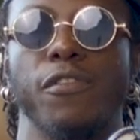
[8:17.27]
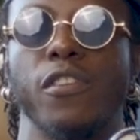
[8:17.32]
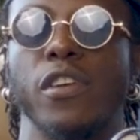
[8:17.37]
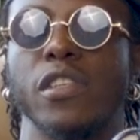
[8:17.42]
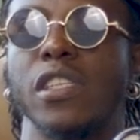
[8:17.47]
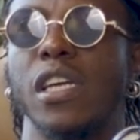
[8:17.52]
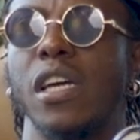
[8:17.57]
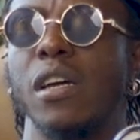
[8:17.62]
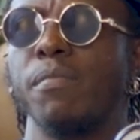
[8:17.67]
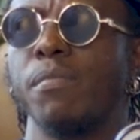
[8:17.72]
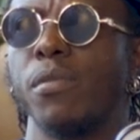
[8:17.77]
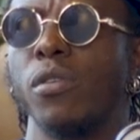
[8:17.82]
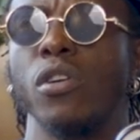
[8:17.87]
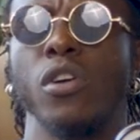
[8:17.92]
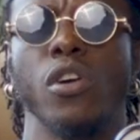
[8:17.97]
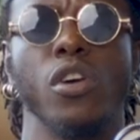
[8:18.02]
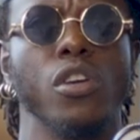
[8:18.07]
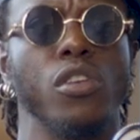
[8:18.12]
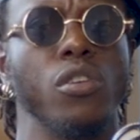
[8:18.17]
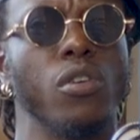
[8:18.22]
For example,
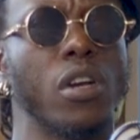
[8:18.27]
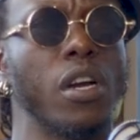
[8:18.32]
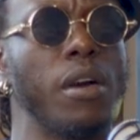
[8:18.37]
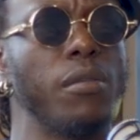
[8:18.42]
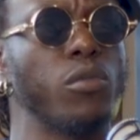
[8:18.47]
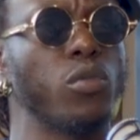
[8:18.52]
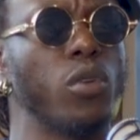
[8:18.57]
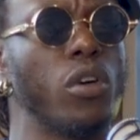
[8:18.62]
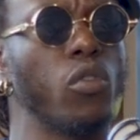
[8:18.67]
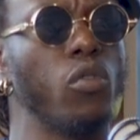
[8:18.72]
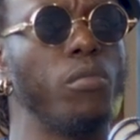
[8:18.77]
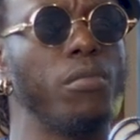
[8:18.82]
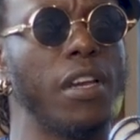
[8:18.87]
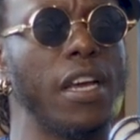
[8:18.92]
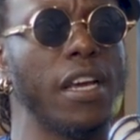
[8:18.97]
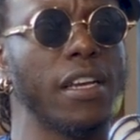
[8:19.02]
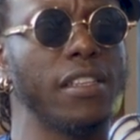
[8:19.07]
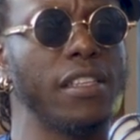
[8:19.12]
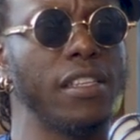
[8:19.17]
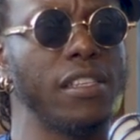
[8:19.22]
you come to a room
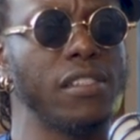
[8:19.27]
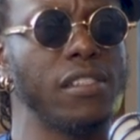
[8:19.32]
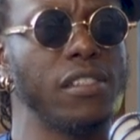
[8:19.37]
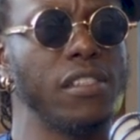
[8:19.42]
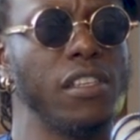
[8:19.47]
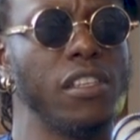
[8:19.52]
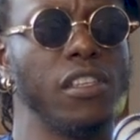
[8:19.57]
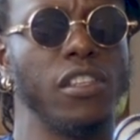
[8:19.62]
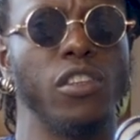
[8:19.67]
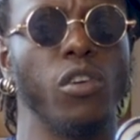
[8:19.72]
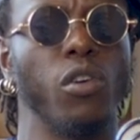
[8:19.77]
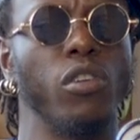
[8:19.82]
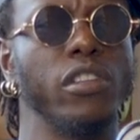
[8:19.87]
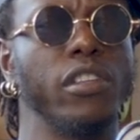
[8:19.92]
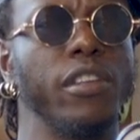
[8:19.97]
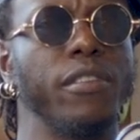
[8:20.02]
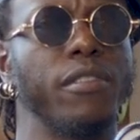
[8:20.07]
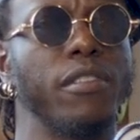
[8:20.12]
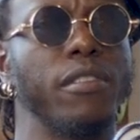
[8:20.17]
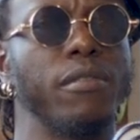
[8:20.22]
like this, the
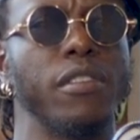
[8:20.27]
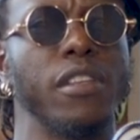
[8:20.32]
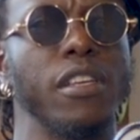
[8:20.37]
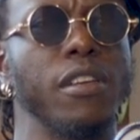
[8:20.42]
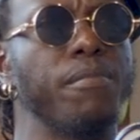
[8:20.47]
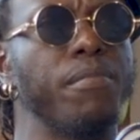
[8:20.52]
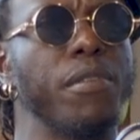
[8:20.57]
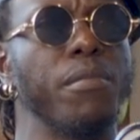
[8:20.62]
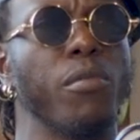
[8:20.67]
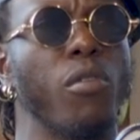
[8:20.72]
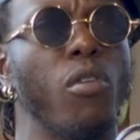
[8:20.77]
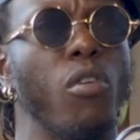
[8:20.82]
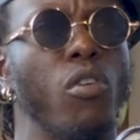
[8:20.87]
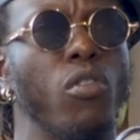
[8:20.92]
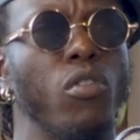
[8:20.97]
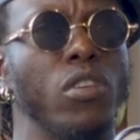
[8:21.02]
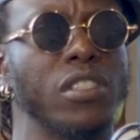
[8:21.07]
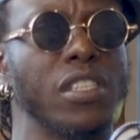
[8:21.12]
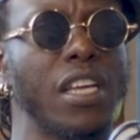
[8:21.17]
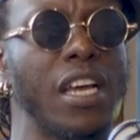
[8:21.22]
only thing people
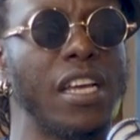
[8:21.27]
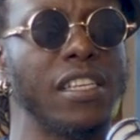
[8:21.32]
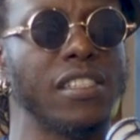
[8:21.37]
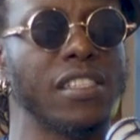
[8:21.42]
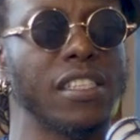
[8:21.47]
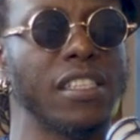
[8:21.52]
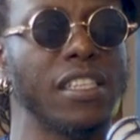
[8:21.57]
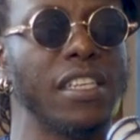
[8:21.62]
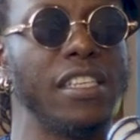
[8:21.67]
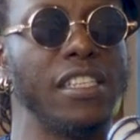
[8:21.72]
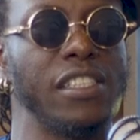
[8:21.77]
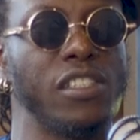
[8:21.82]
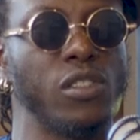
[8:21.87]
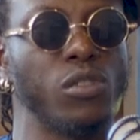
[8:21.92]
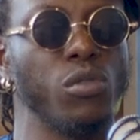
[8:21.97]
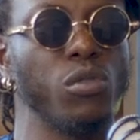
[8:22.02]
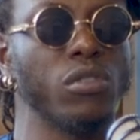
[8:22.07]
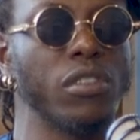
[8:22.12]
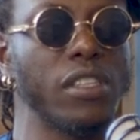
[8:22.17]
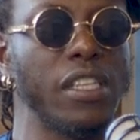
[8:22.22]
always ask is
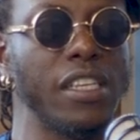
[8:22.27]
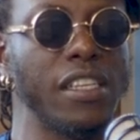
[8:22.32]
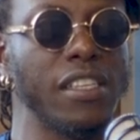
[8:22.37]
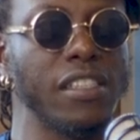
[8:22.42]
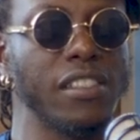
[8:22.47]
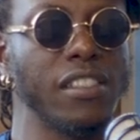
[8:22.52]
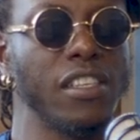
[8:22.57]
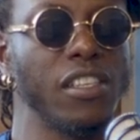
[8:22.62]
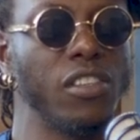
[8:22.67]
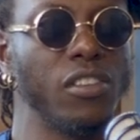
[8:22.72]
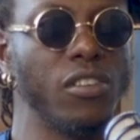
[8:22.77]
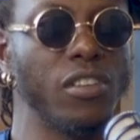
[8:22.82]
two things.